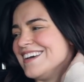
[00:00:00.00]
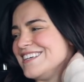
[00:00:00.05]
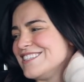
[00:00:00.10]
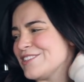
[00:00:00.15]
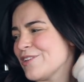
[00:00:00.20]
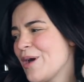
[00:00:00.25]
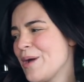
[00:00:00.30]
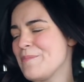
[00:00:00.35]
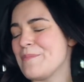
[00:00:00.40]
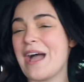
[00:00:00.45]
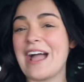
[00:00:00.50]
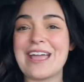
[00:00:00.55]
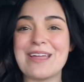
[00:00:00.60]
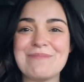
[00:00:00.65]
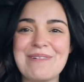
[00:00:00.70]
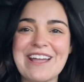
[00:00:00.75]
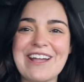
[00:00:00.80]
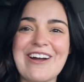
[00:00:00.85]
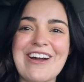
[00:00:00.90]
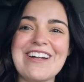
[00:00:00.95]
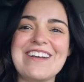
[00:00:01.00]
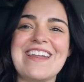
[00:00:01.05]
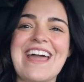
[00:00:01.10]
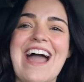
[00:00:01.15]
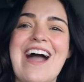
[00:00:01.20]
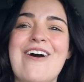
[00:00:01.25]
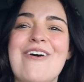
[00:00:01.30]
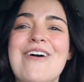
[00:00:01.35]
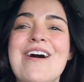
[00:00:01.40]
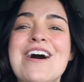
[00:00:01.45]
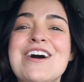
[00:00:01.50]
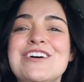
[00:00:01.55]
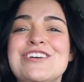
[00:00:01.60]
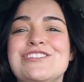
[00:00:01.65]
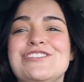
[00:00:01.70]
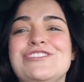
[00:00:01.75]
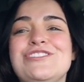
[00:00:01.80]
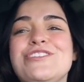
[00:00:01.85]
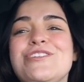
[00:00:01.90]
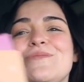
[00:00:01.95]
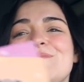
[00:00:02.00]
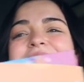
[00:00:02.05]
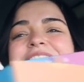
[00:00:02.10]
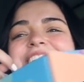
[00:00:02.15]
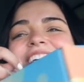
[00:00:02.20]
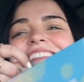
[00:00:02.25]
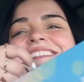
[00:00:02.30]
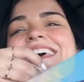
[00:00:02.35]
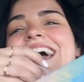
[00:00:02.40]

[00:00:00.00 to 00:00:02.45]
so I'm back in my car now. Zumiez